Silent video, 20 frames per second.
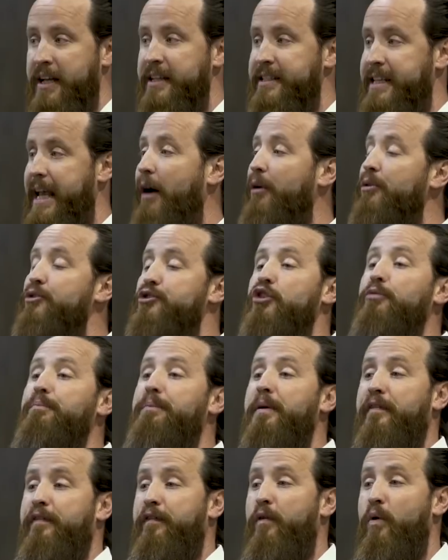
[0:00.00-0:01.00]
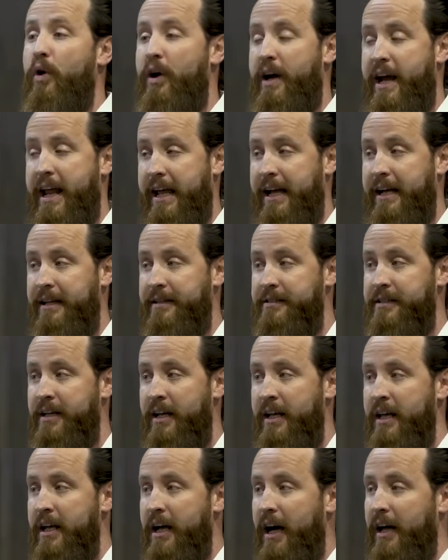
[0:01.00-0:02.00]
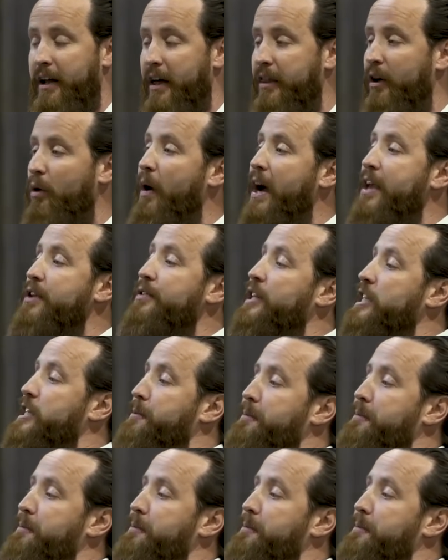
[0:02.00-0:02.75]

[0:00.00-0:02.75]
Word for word: tells you beforehand. Another way you could